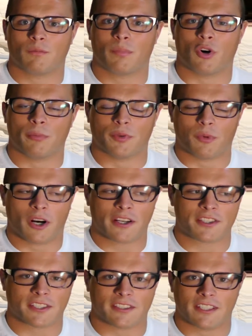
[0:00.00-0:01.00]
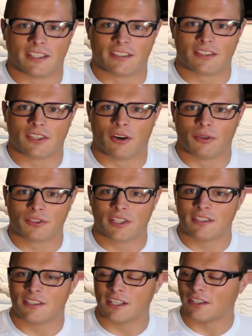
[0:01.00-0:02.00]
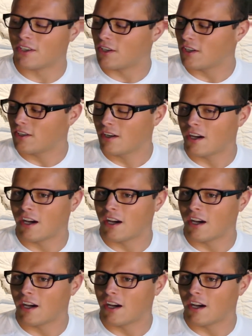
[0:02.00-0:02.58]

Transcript: Pullman, Washington. So it was good seeing her.